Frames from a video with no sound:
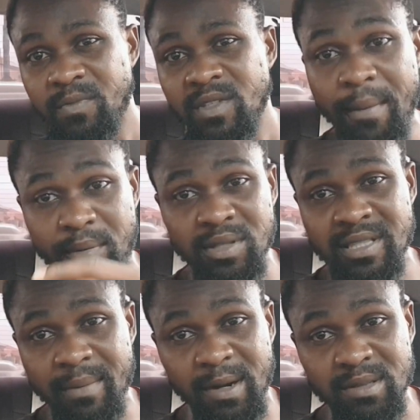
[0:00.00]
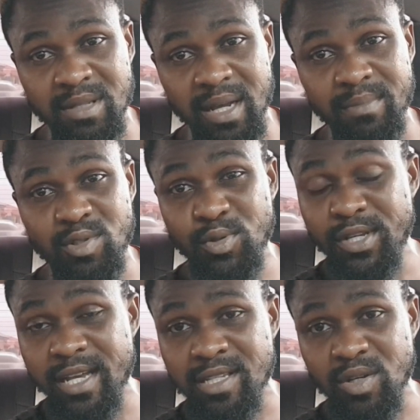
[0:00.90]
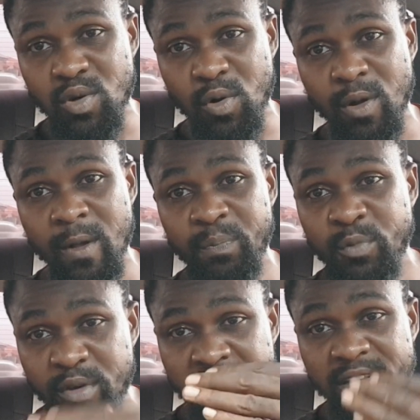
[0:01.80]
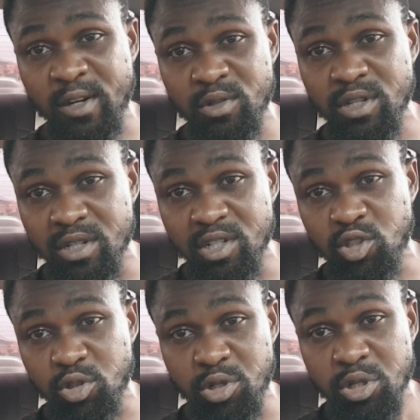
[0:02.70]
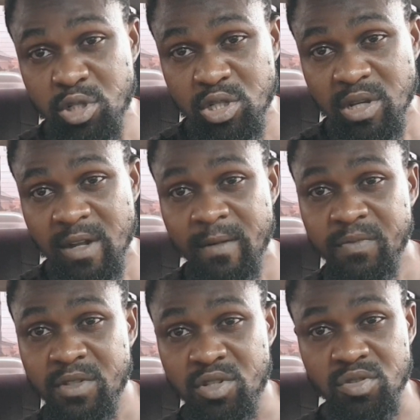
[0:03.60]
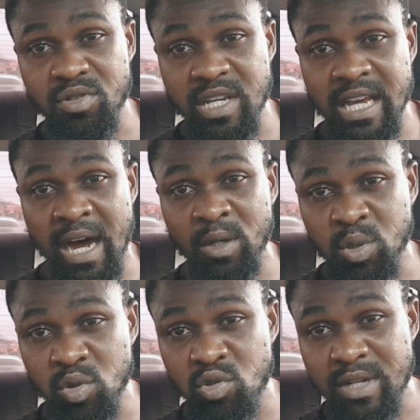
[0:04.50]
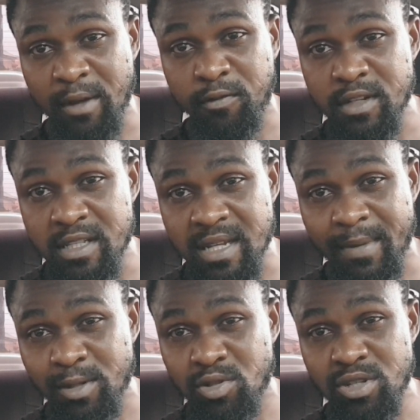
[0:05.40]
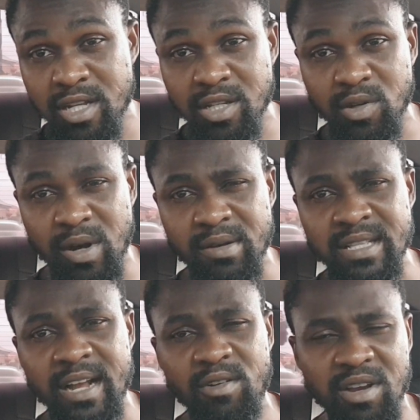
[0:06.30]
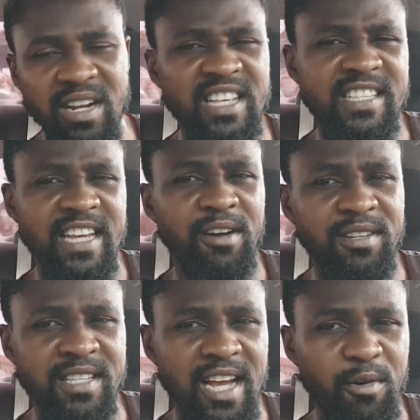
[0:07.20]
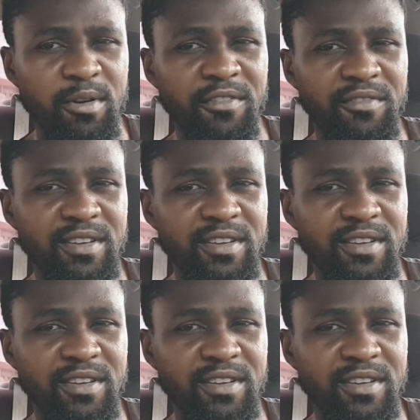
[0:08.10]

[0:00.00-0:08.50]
When they brought it about 2 years ago, when they introduced the Suzuki Auto to their fleets about 2 years ago, I was like, okay, let's see how this car will